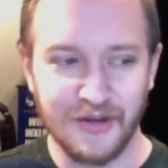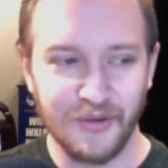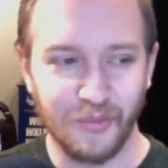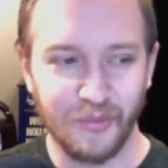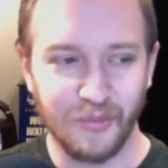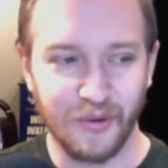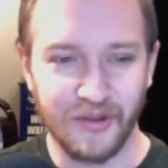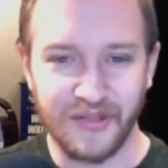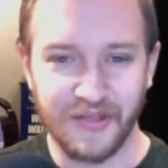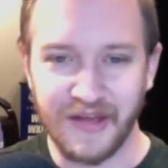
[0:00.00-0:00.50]

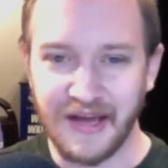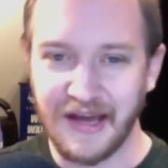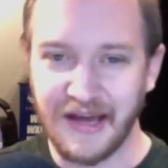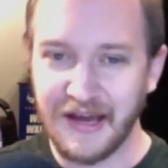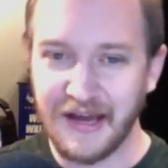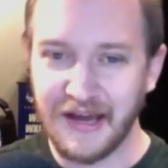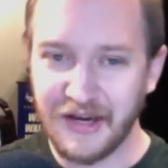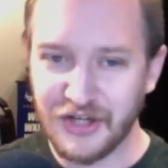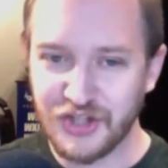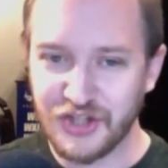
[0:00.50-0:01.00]
with
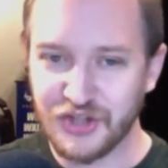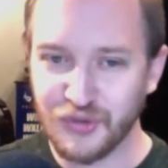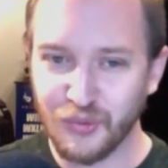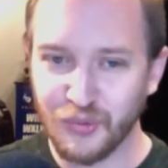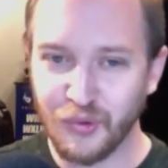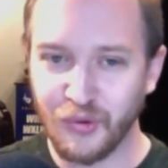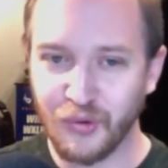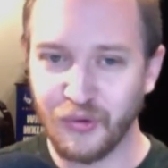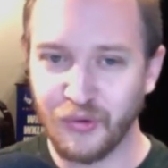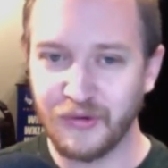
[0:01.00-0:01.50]

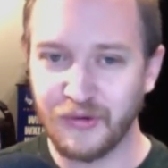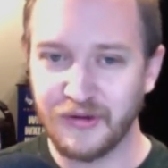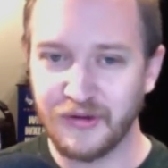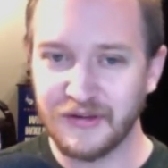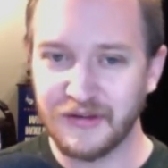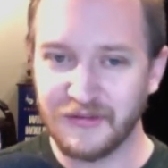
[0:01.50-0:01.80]
actual